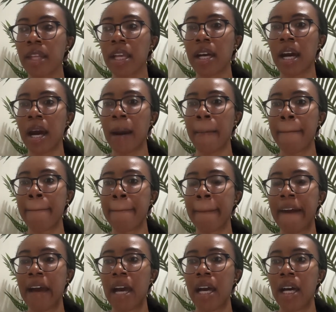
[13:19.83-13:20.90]
Um,
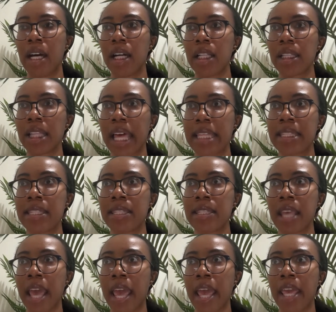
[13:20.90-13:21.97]
let's
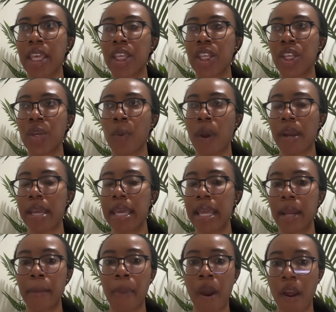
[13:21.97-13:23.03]
say you are in
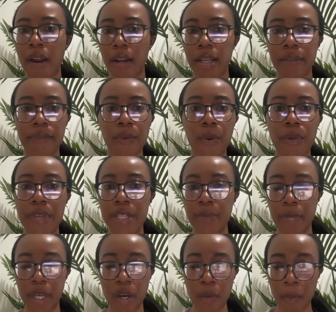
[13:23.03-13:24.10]
a park for this
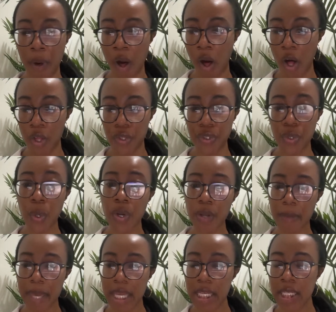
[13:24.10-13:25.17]
pickleball
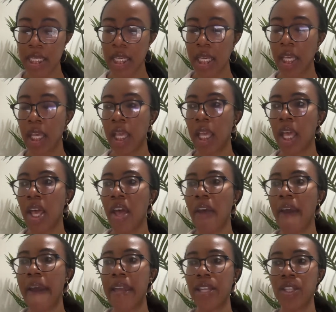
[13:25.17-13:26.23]
tournament,
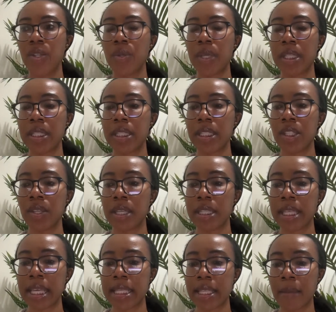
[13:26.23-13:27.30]
and you can
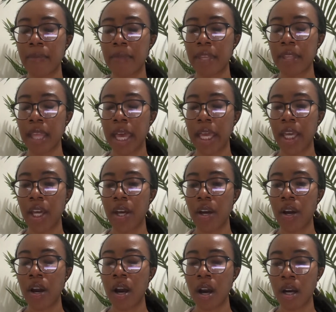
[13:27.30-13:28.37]
say something like,
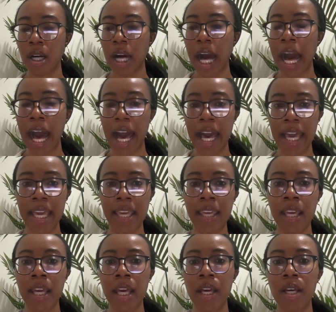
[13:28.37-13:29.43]
"Oh,
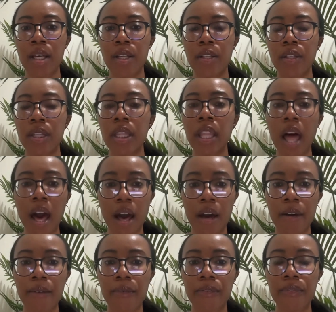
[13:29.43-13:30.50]
I
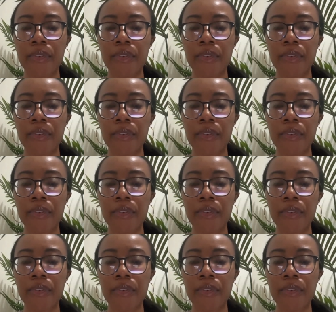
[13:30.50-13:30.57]
love